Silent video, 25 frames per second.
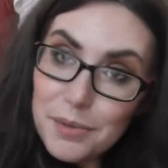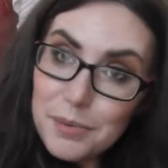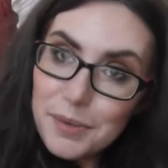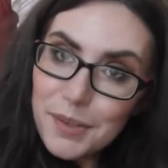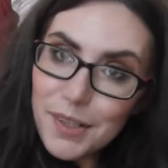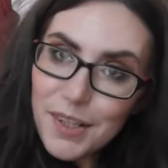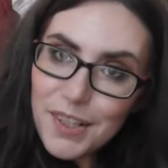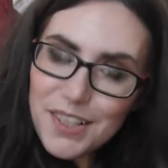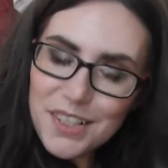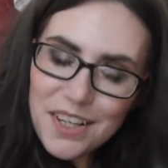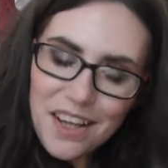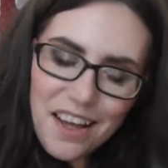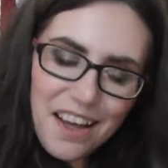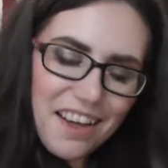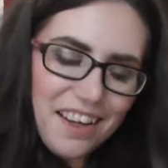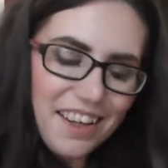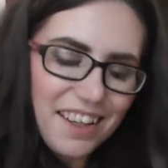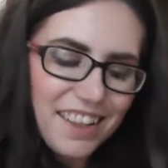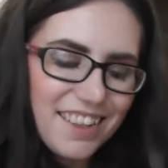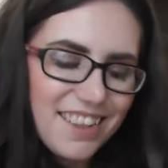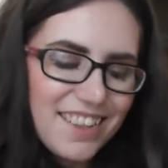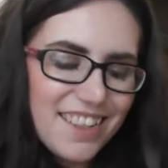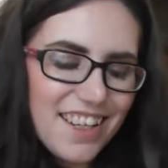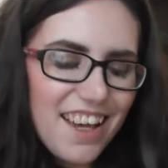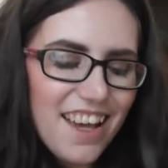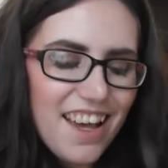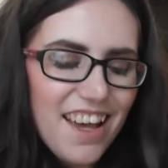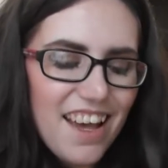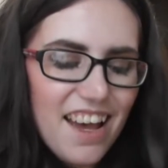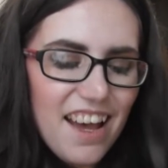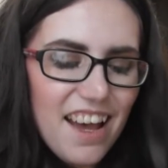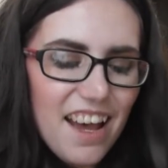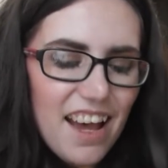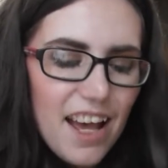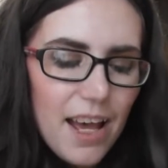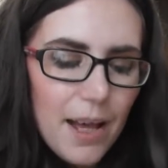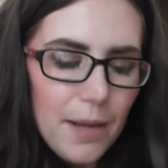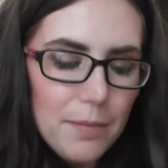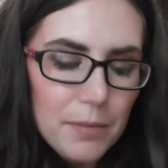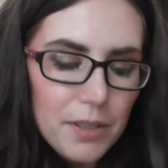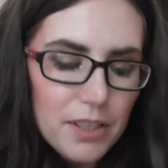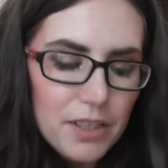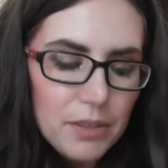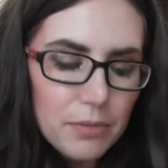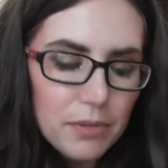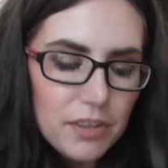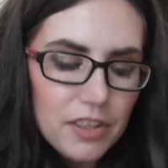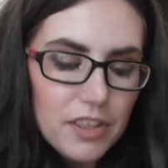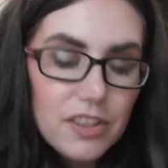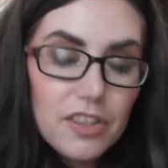project. Um, this
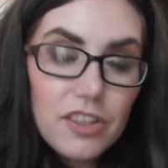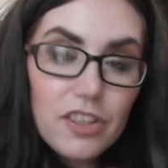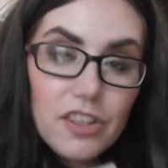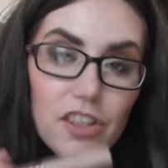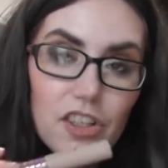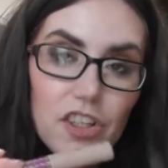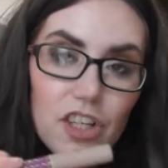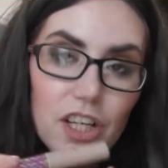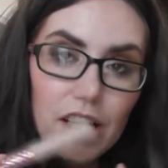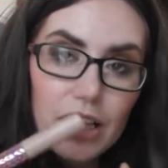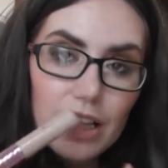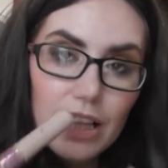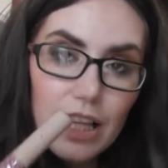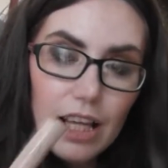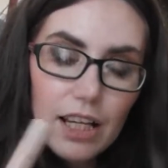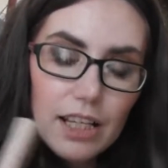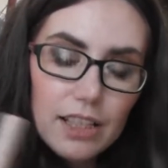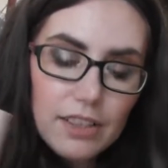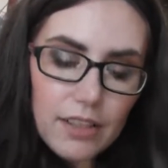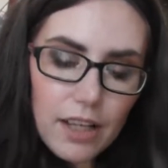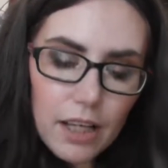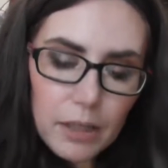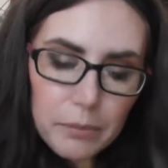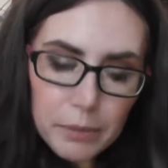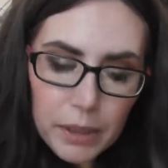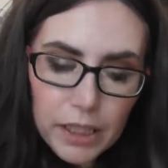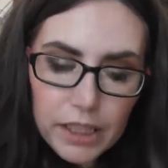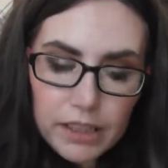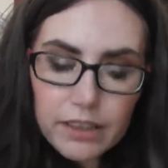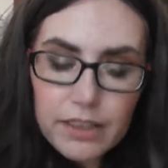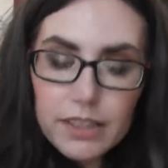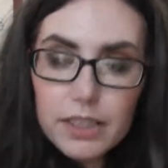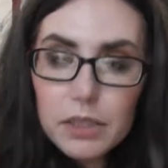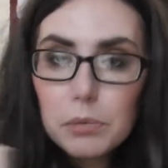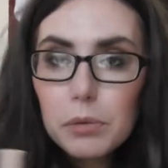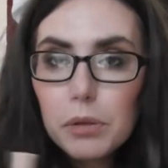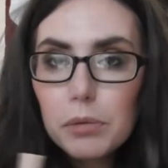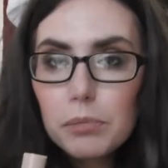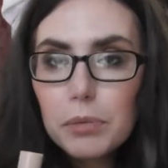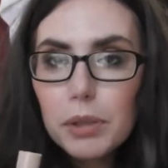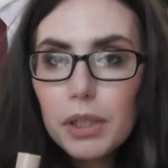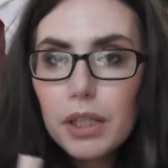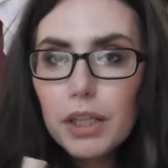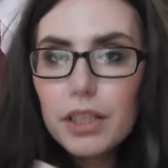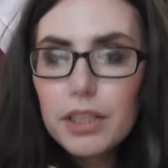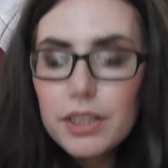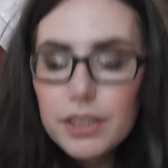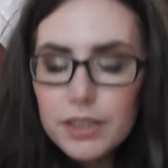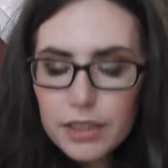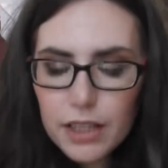one is in the shade Light. I picked this one
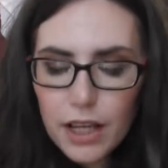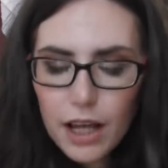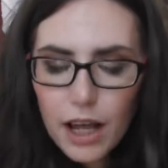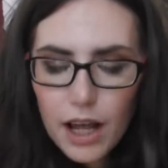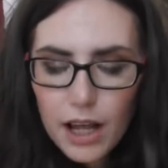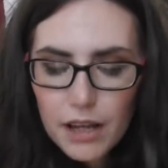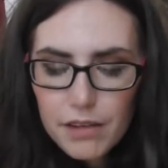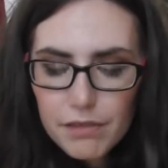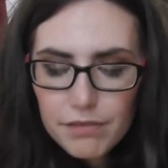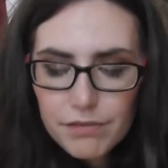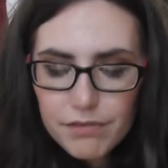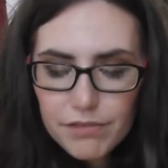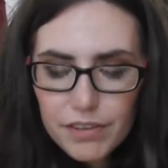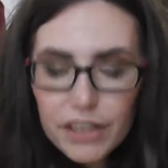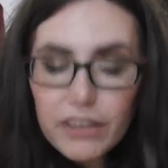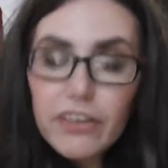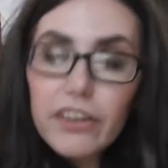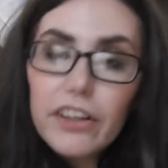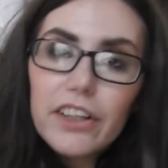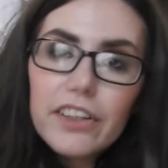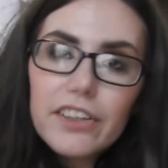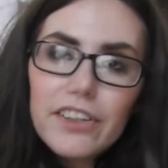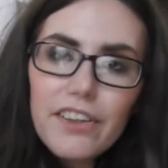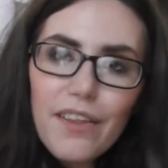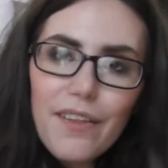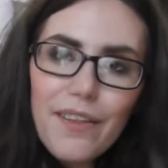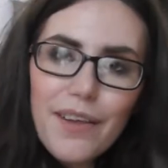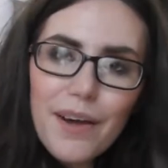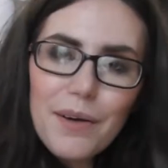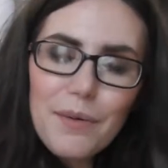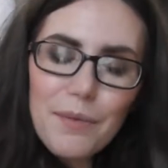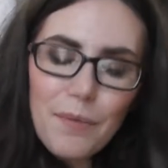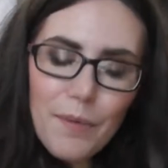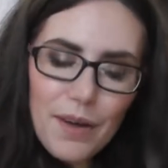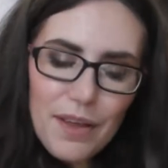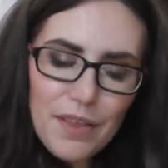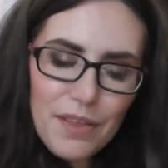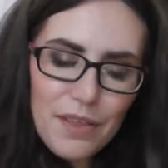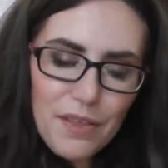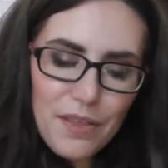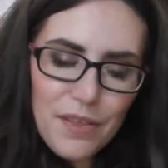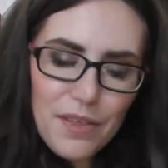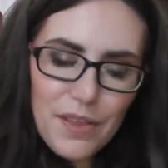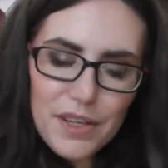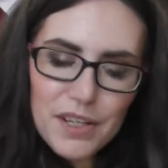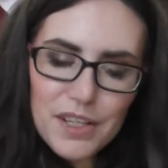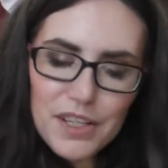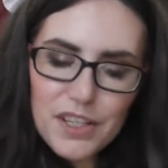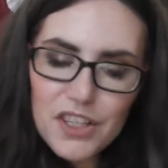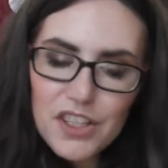because I figured that with
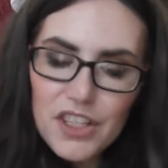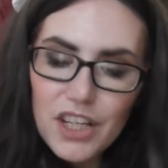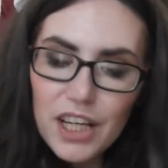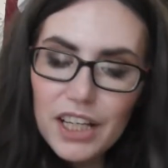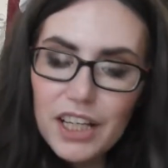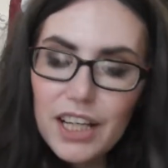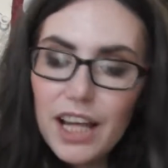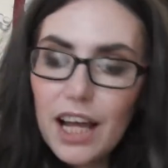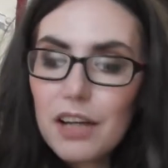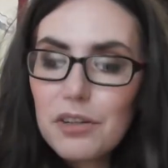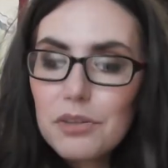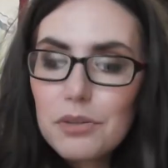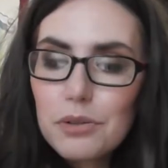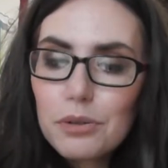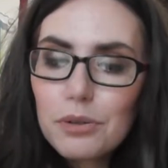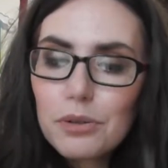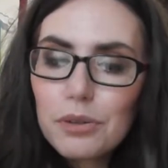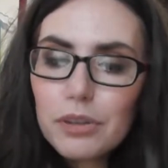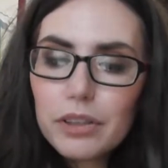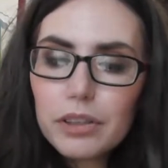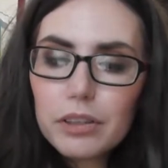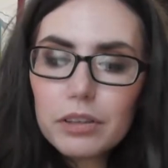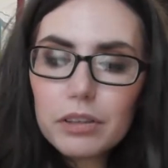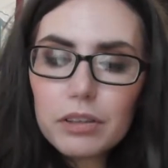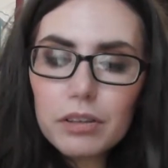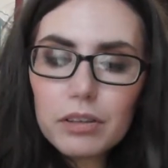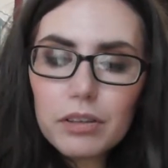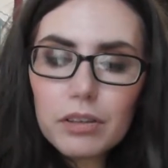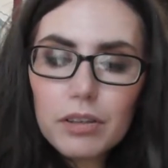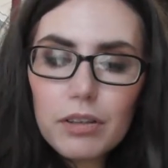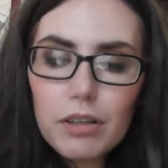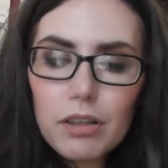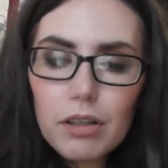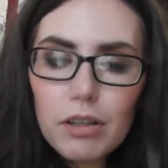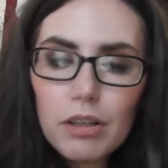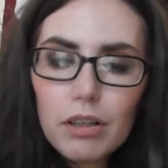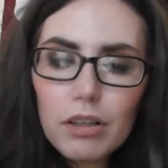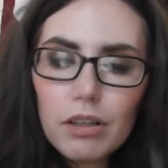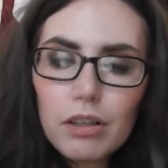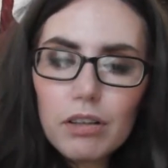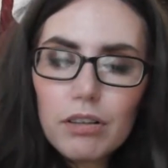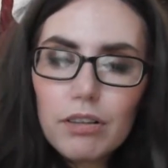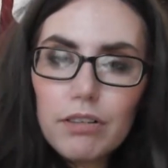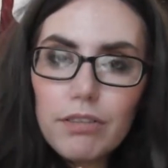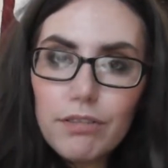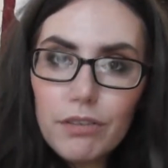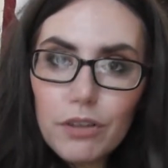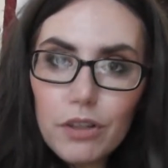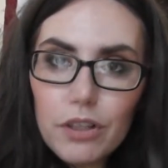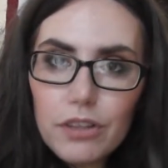the Gigantor
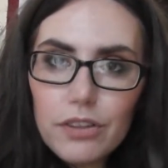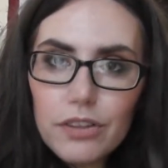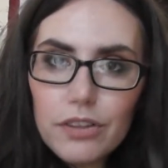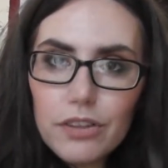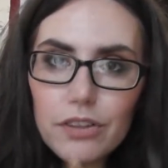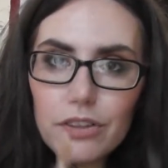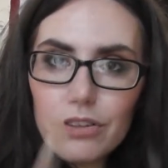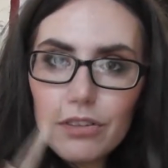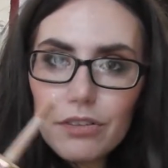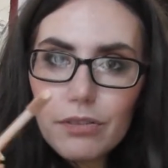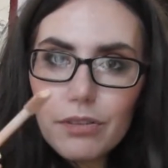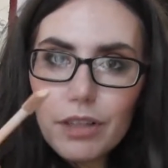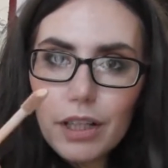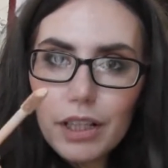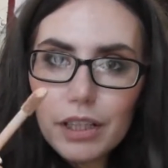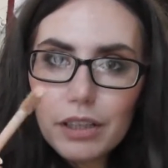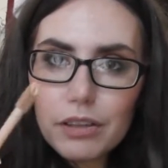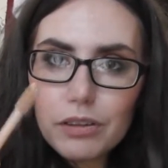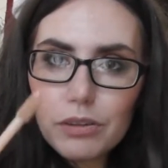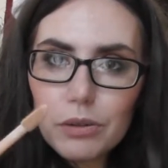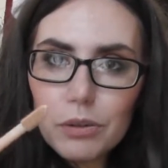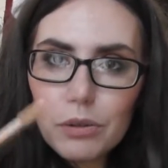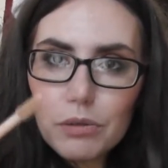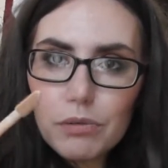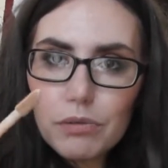foot, like doe